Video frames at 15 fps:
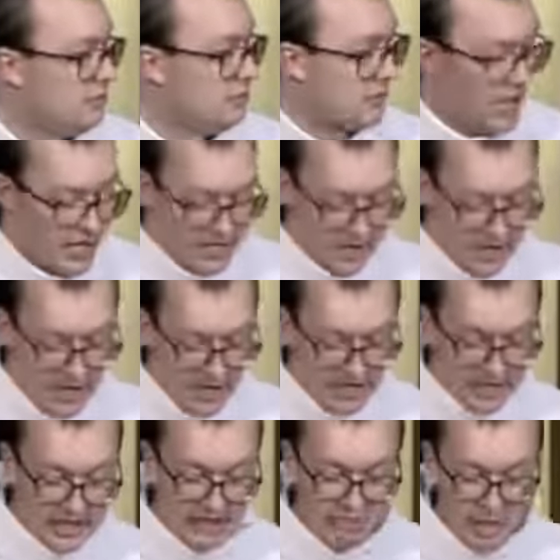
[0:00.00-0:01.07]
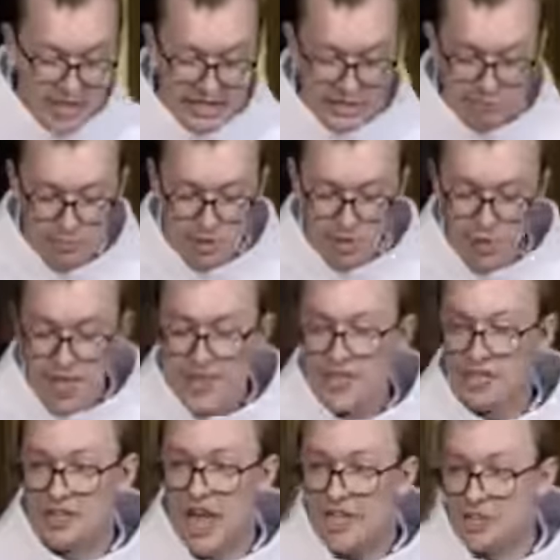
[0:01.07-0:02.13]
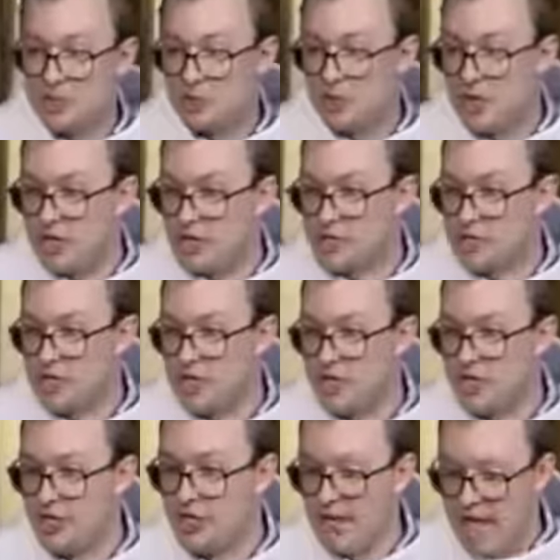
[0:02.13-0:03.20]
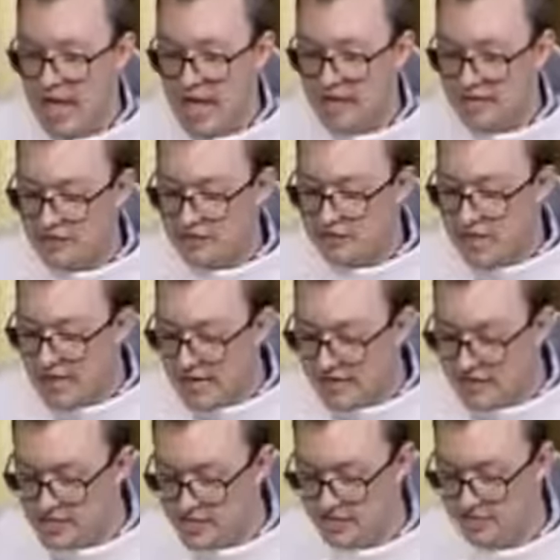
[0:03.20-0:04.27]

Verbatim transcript: like the space between the light switch and the bed.